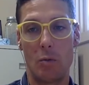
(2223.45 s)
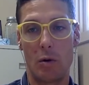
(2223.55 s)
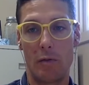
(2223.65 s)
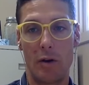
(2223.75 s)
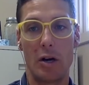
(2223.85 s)

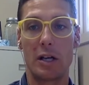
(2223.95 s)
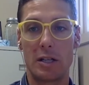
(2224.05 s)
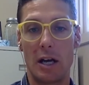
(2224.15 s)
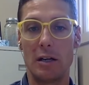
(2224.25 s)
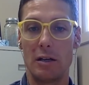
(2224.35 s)
And we're
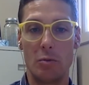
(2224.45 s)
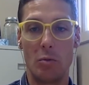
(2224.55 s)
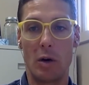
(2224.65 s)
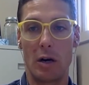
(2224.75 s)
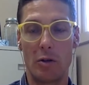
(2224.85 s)
very
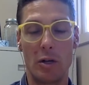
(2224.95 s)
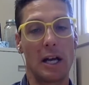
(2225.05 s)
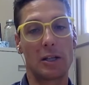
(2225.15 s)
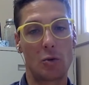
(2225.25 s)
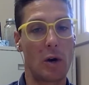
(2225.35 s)
excited to where
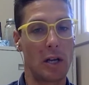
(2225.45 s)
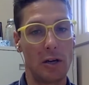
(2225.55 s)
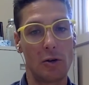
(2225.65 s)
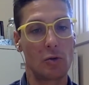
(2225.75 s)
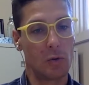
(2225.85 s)
the next
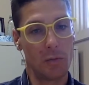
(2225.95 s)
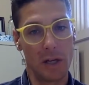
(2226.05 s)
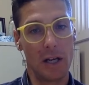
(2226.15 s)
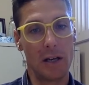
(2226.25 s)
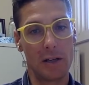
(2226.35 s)
20 years
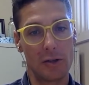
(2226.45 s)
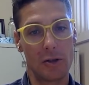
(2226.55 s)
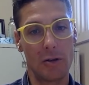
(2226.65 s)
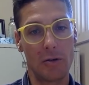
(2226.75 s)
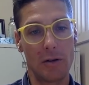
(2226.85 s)
will be.
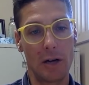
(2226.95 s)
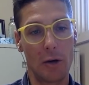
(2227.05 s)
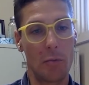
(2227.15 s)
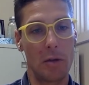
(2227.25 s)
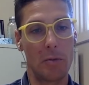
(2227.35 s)
And so
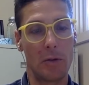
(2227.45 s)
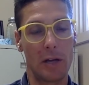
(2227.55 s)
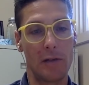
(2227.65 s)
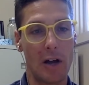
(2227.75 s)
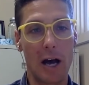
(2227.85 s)
I hope
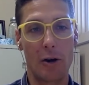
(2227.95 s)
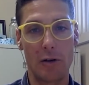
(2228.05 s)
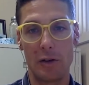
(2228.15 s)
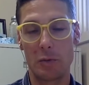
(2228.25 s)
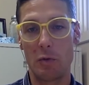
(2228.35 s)
people that have
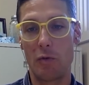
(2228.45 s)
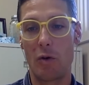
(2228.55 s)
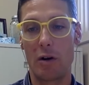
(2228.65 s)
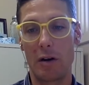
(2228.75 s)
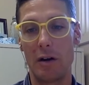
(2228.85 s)
not heard of us
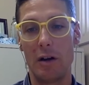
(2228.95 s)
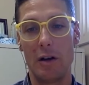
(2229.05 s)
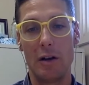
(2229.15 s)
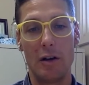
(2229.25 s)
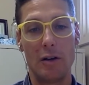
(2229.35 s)
before
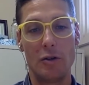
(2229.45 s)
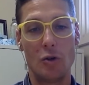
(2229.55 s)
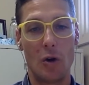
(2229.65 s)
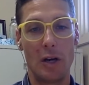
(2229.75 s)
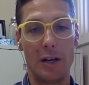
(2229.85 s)

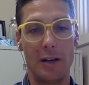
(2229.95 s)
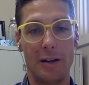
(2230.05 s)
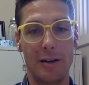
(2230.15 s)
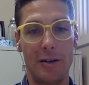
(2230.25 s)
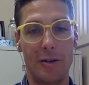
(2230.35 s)
join
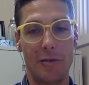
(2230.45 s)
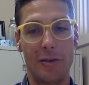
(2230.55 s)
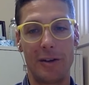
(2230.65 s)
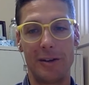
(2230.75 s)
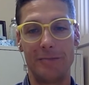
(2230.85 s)
in on
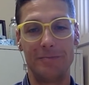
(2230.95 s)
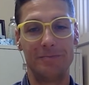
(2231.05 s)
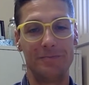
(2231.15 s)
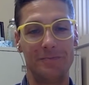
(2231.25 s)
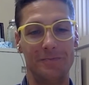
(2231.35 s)
the fun.